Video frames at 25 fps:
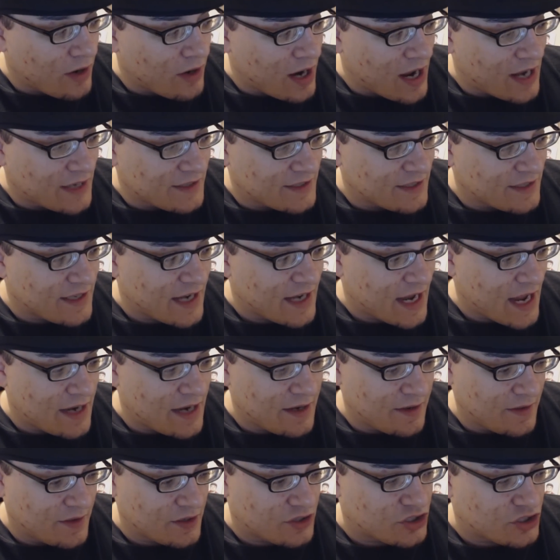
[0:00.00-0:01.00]
there on to the
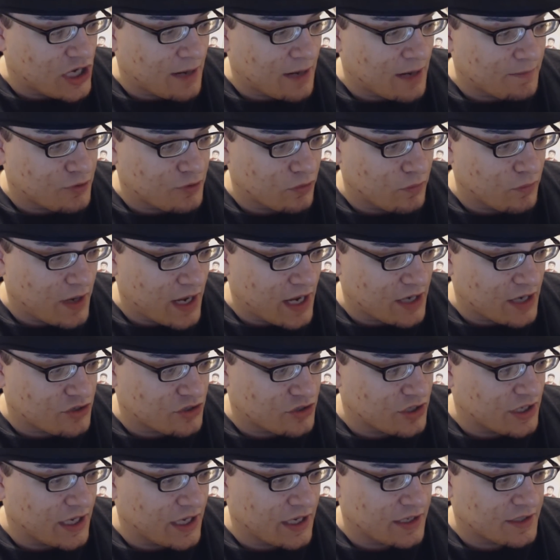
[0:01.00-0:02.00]
end of the chapter, we
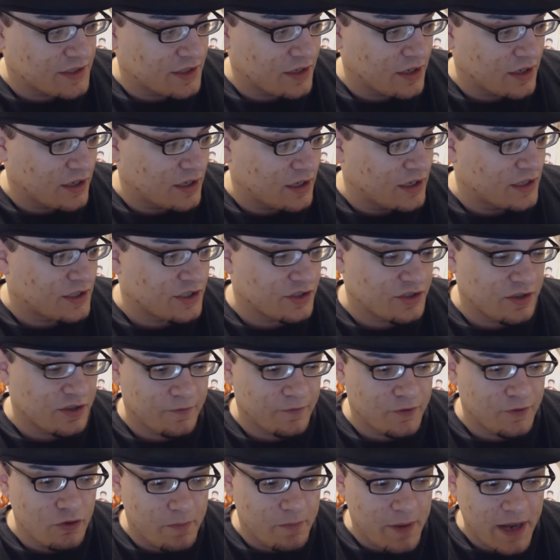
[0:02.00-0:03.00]
actually get uh, just a
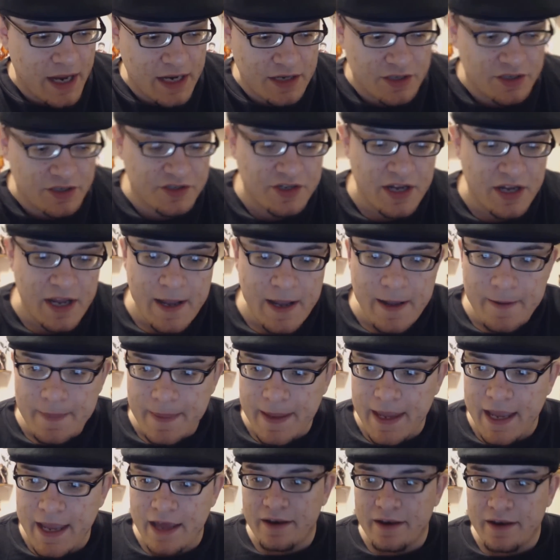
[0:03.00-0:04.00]
few pages,
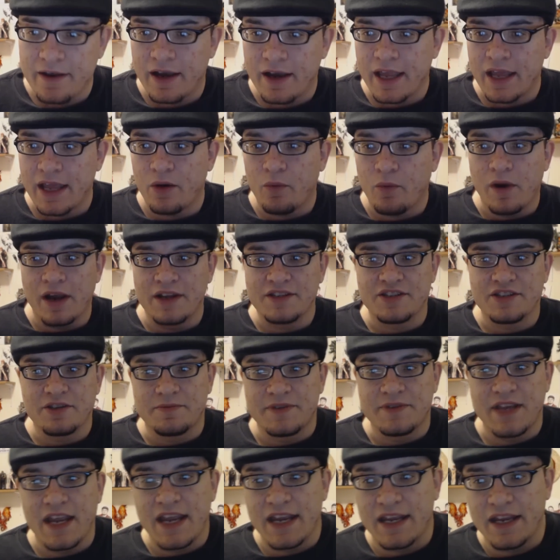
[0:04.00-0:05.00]
and uh, and it winds
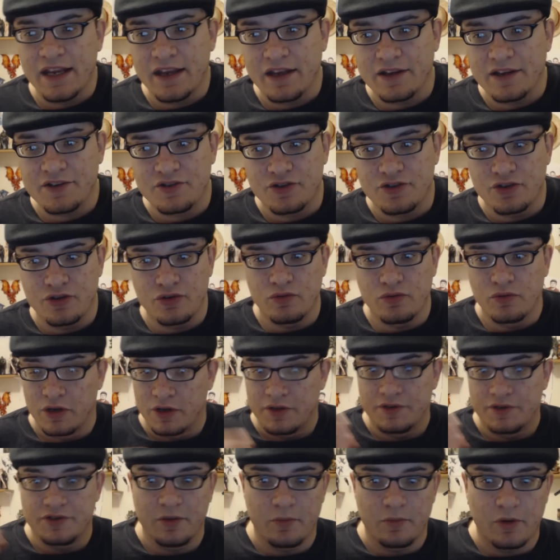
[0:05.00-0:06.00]
up taking us to
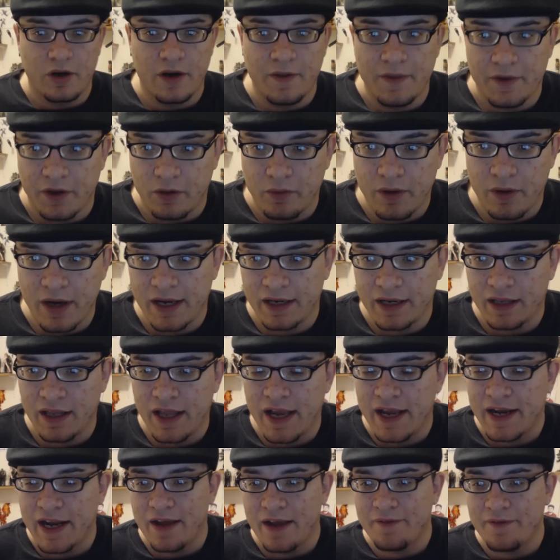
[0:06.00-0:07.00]
somewhere on the Grand
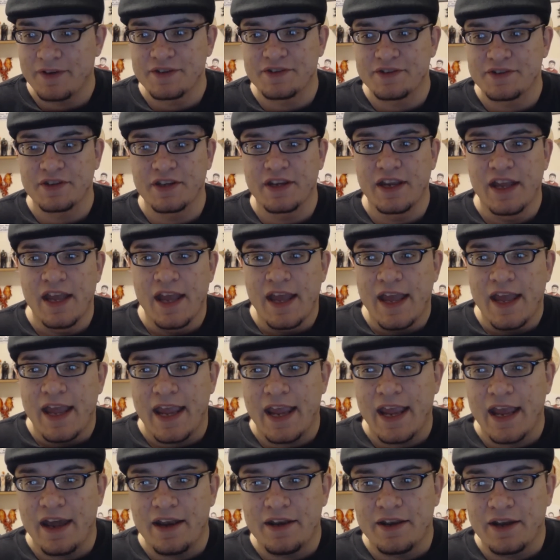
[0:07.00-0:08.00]
Line, obviously.
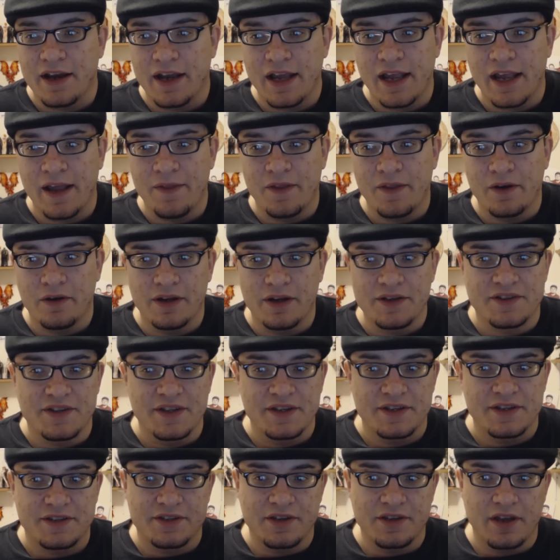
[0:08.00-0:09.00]
And uh, and there is
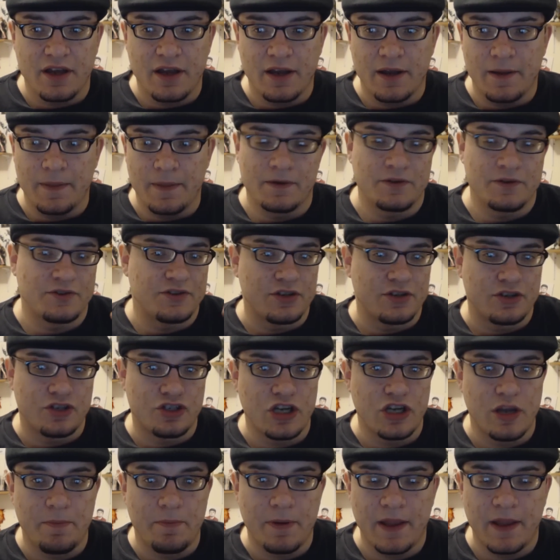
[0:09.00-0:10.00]
this uh, there's this
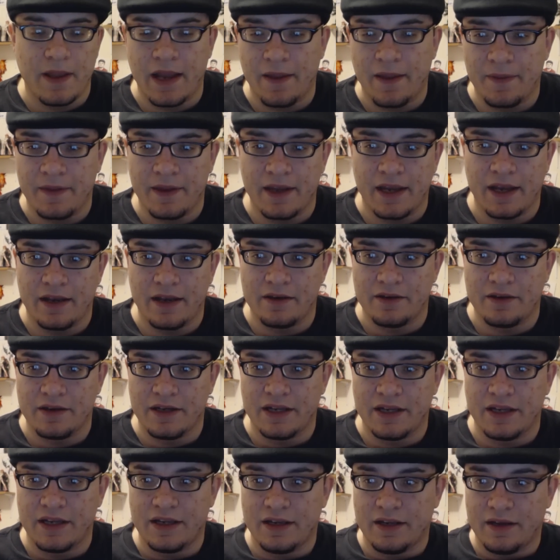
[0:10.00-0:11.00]
ship, and and.
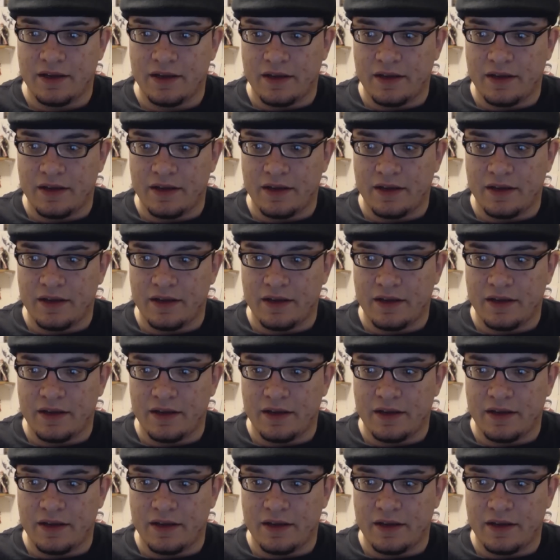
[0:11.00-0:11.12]
Uh,